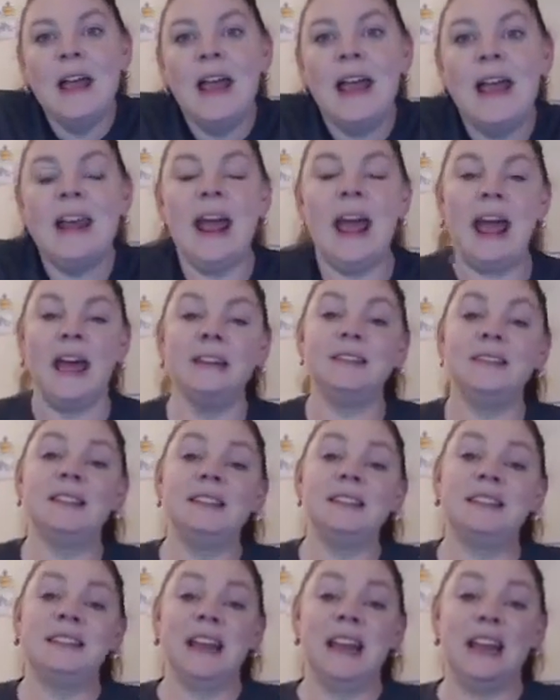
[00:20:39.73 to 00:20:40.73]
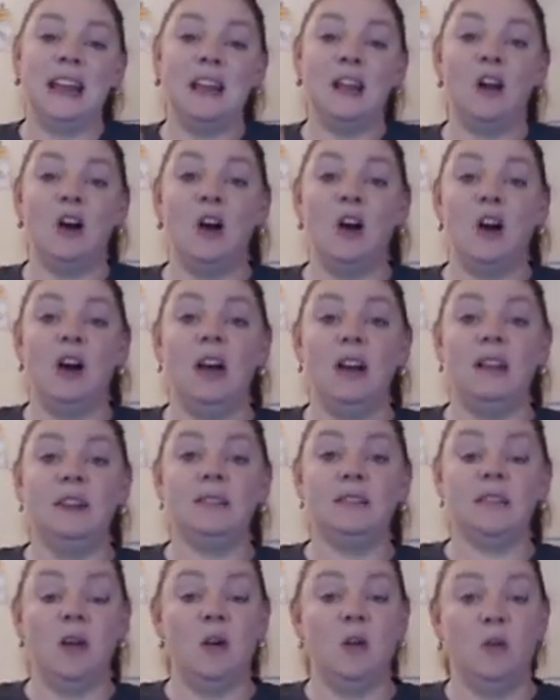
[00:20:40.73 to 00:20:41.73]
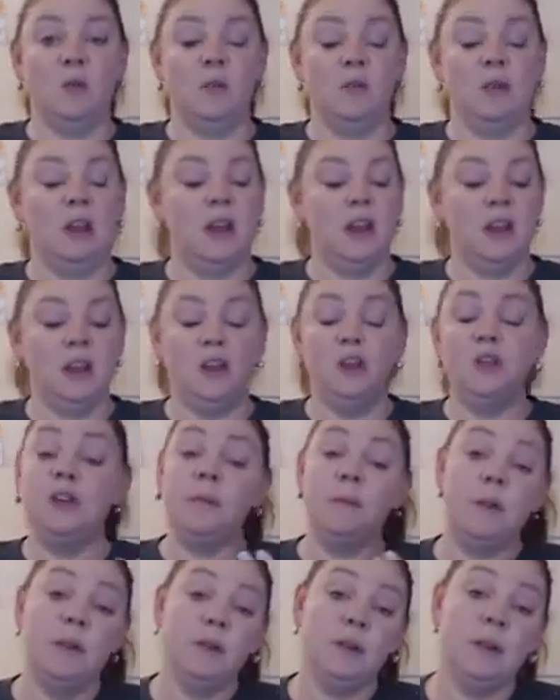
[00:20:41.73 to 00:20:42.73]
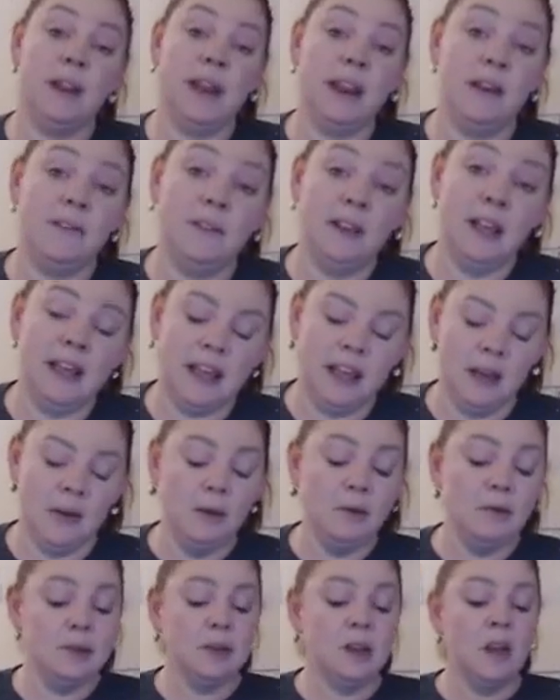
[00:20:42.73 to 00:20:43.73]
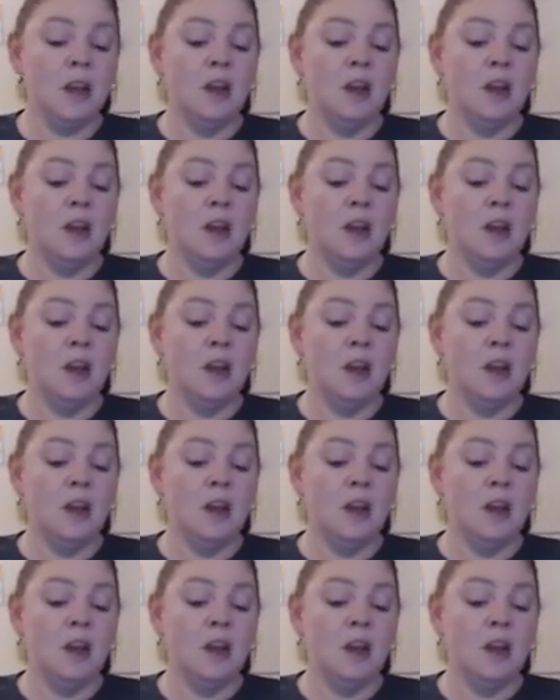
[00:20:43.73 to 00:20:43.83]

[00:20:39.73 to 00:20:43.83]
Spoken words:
It has to stand on its own. You can build it out of Legos.